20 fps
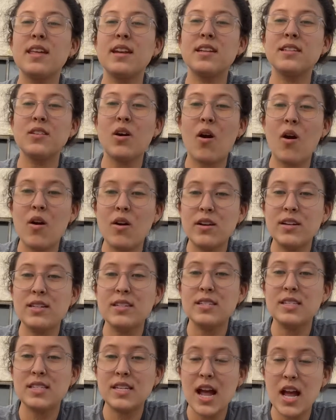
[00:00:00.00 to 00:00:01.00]
is already
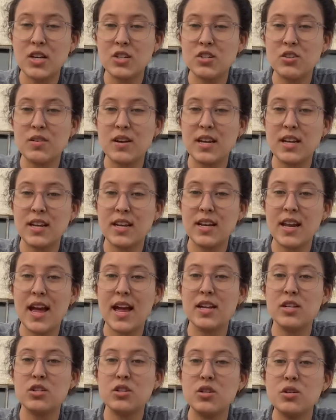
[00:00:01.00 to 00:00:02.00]
saturated
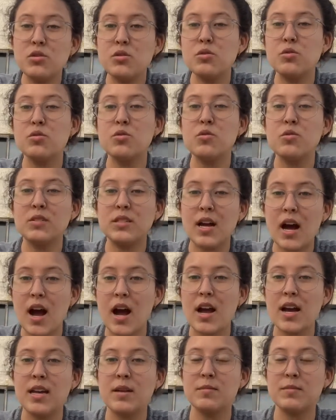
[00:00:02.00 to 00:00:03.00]
at 2
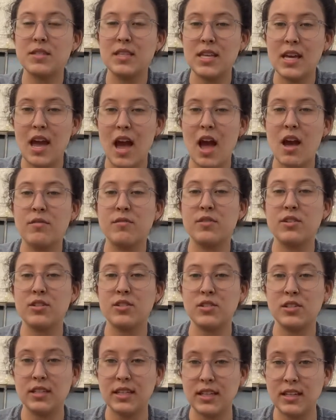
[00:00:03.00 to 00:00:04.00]
times the
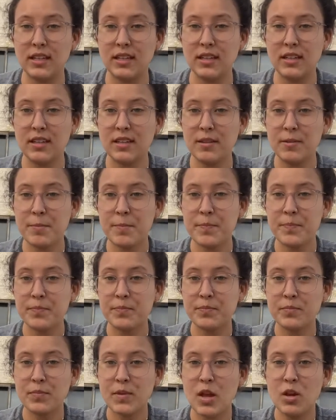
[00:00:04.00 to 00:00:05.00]
average need?
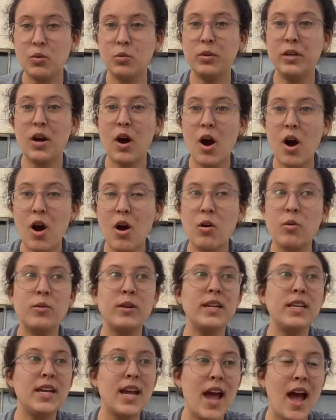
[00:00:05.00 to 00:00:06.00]
We
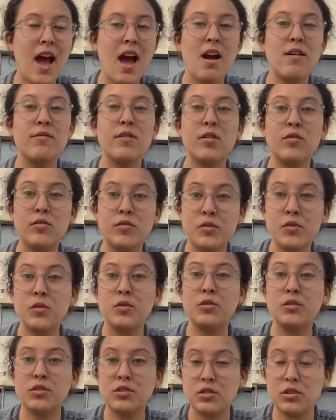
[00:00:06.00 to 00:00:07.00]
already have a
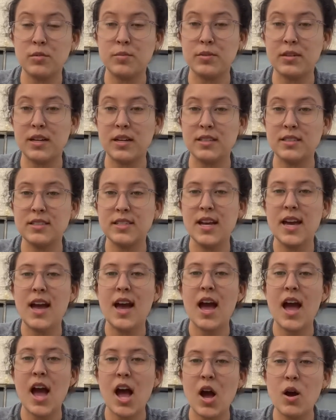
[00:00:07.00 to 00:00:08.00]
food surplus.
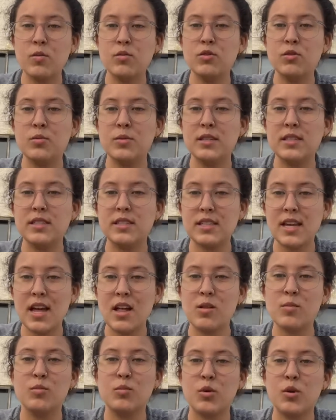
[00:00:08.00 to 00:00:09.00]
How do we
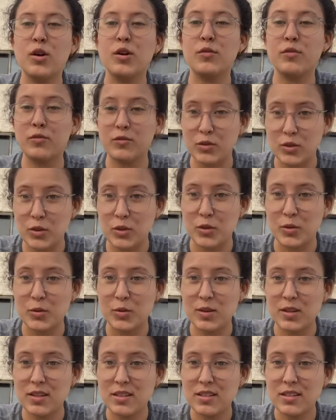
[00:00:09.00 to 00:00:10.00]
sell more
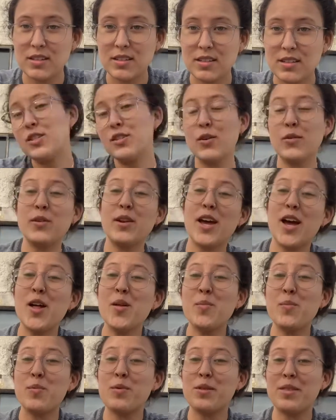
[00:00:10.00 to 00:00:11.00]
food? So to
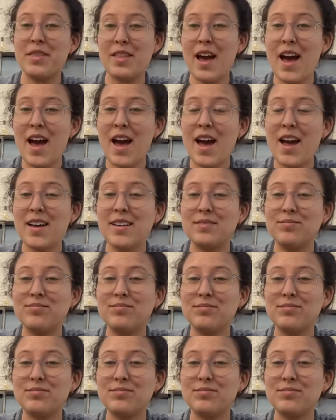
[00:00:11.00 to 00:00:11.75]
help with that,